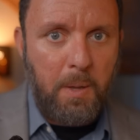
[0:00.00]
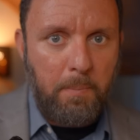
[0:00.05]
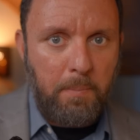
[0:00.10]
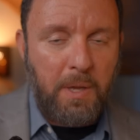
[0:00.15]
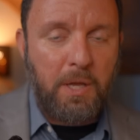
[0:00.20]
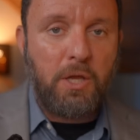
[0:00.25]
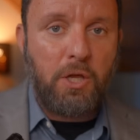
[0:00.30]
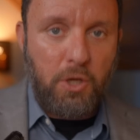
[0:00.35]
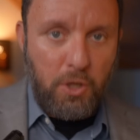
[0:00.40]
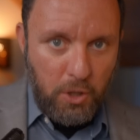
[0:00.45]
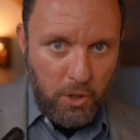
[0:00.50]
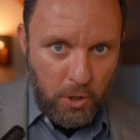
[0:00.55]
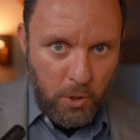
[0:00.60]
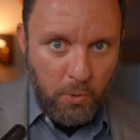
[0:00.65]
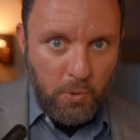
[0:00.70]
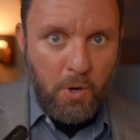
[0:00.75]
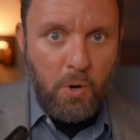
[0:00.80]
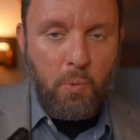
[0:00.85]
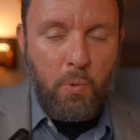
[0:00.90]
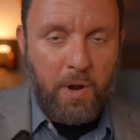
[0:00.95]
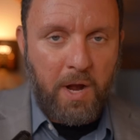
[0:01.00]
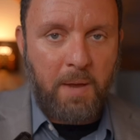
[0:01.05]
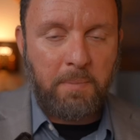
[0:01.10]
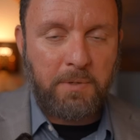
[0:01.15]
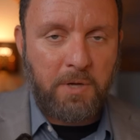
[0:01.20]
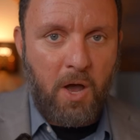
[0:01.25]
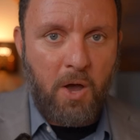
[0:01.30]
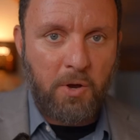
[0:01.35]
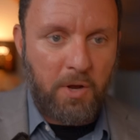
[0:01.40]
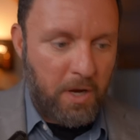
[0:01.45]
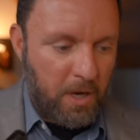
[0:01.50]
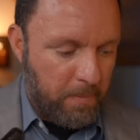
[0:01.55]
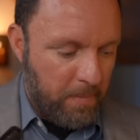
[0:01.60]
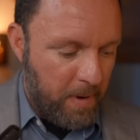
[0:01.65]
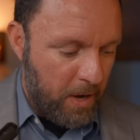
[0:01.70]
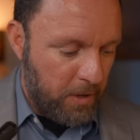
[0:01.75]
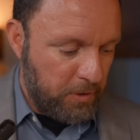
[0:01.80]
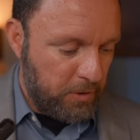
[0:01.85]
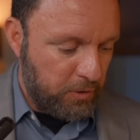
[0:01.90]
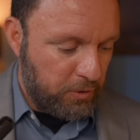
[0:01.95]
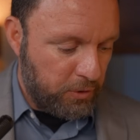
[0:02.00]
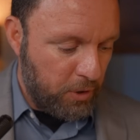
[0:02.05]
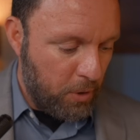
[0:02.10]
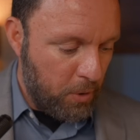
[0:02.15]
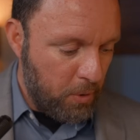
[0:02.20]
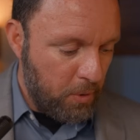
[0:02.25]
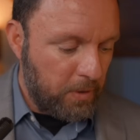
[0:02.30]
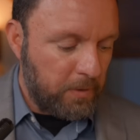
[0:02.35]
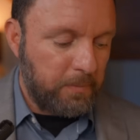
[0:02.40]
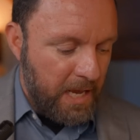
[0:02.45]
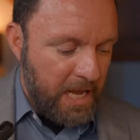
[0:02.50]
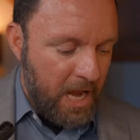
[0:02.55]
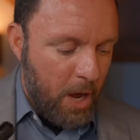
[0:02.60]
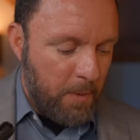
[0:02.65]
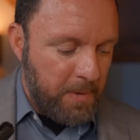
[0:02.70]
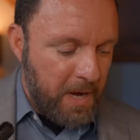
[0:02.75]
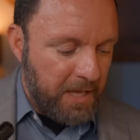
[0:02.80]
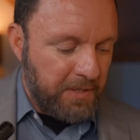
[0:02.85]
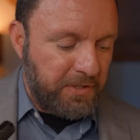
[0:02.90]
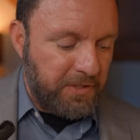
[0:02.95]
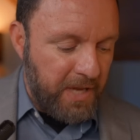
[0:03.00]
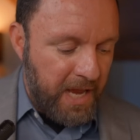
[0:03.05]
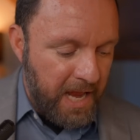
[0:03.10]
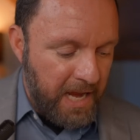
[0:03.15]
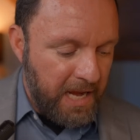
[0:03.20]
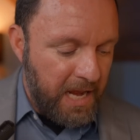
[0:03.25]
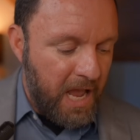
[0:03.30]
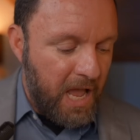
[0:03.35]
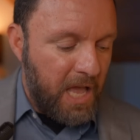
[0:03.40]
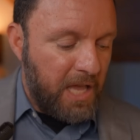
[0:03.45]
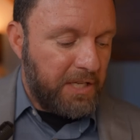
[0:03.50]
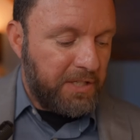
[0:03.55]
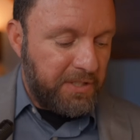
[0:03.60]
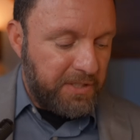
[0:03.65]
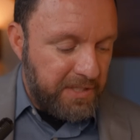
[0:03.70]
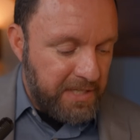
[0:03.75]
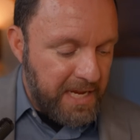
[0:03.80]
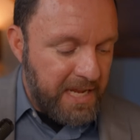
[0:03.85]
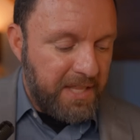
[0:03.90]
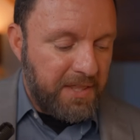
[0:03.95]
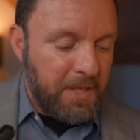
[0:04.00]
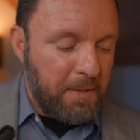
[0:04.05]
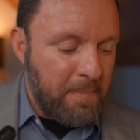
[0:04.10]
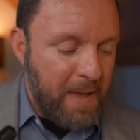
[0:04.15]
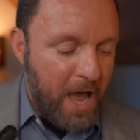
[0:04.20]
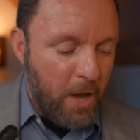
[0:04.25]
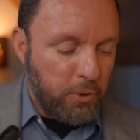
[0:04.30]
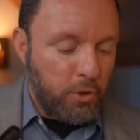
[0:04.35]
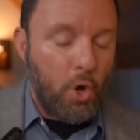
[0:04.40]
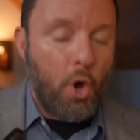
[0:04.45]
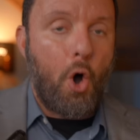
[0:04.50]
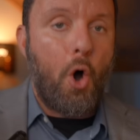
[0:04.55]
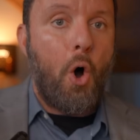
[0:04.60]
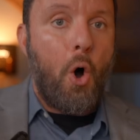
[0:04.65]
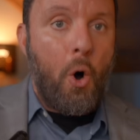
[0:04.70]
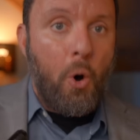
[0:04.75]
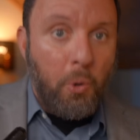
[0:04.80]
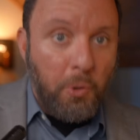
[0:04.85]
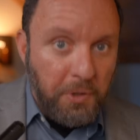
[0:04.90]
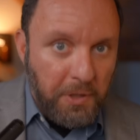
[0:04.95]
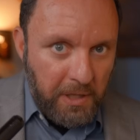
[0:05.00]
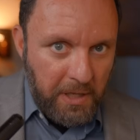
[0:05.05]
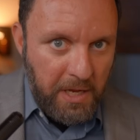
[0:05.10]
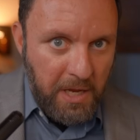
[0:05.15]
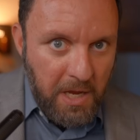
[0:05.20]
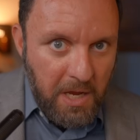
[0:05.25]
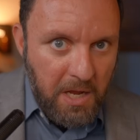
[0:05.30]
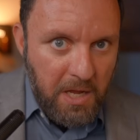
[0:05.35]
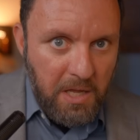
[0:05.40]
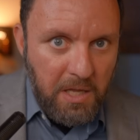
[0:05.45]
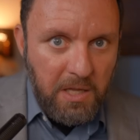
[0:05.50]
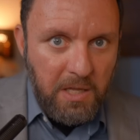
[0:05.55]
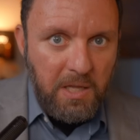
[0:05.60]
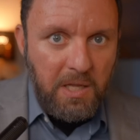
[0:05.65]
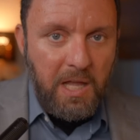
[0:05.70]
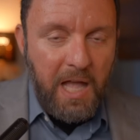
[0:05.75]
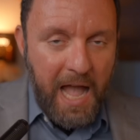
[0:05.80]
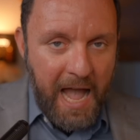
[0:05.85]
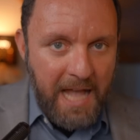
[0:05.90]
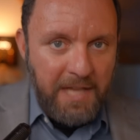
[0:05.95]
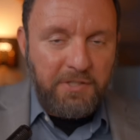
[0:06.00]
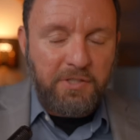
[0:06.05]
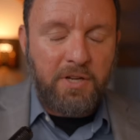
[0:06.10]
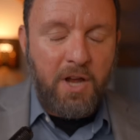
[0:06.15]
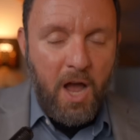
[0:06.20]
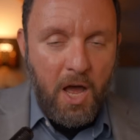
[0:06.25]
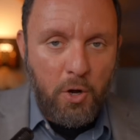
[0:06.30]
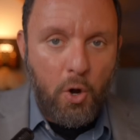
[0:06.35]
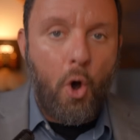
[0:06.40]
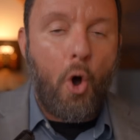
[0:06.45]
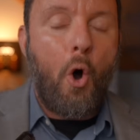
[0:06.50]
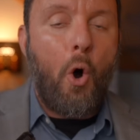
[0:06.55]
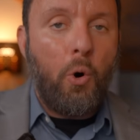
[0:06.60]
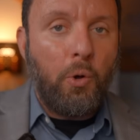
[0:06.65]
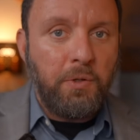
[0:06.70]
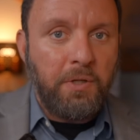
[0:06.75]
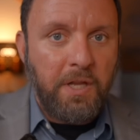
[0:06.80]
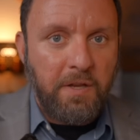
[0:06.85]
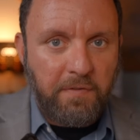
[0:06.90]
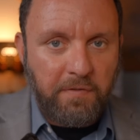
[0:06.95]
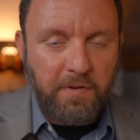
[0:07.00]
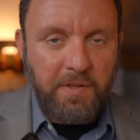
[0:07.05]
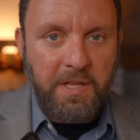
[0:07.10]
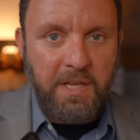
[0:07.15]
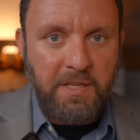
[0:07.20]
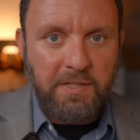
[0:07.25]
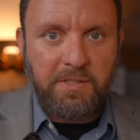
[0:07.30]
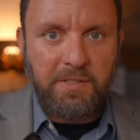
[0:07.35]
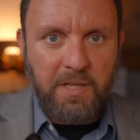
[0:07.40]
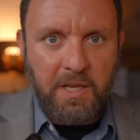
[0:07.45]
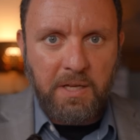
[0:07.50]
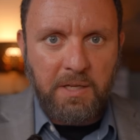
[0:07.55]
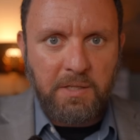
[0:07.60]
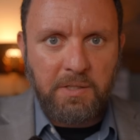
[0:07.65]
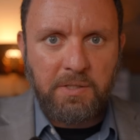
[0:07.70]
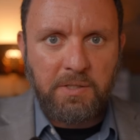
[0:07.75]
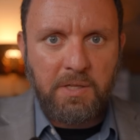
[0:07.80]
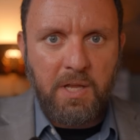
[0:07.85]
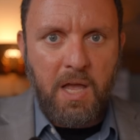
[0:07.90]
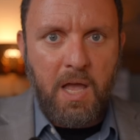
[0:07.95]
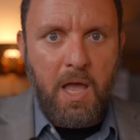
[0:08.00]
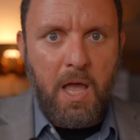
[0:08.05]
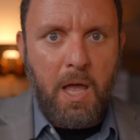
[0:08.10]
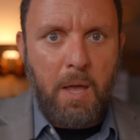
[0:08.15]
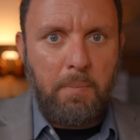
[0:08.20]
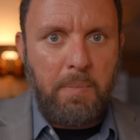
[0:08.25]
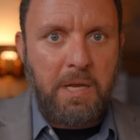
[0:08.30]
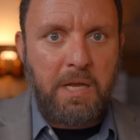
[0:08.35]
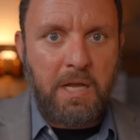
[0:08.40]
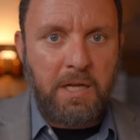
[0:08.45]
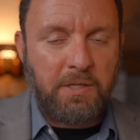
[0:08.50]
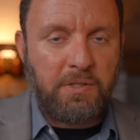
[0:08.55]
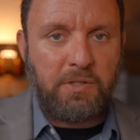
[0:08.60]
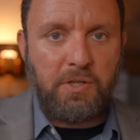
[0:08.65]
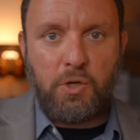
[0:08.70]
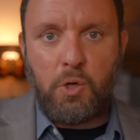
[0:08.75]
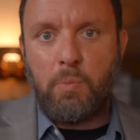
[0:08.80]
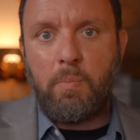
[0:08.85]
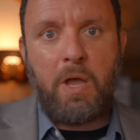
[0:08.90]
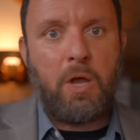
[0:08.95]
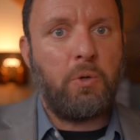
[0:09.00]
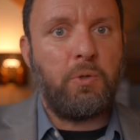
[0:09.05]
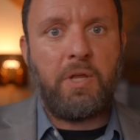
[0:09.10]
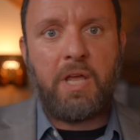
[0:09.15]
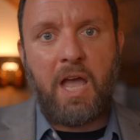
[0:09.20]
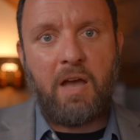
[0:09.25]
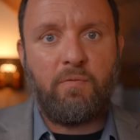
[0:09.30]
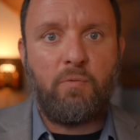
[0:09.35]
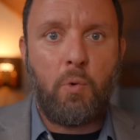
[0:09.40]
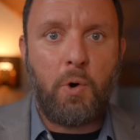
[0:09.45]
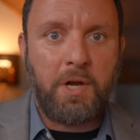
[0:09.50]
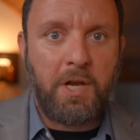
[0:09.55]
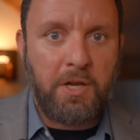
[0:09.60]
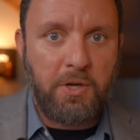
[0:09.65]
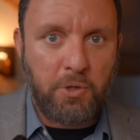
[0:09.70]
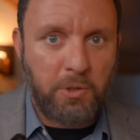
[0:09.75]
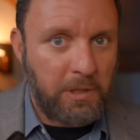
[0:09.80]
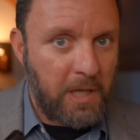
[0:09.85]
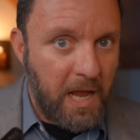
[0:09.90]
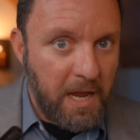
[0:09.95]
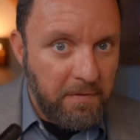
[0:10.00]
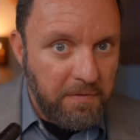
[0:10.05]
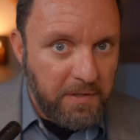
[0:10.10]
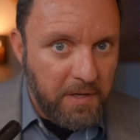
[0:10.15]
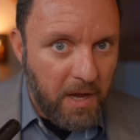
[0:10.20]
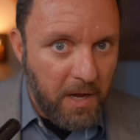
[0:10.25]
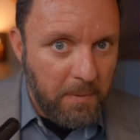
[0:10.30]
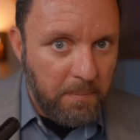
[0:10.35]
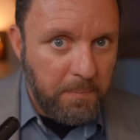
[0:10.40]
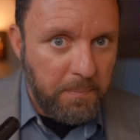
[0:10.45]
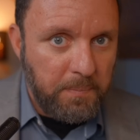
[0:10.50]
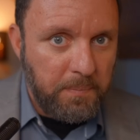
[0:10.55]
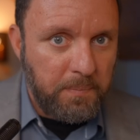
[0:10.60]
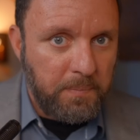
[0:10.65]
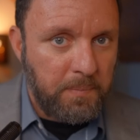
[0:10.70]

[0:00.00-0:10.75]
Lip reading: But you know what I'm talking about. So now I'm not saying seek them out only, ask God only for these things, because you may only have one in your lifetime.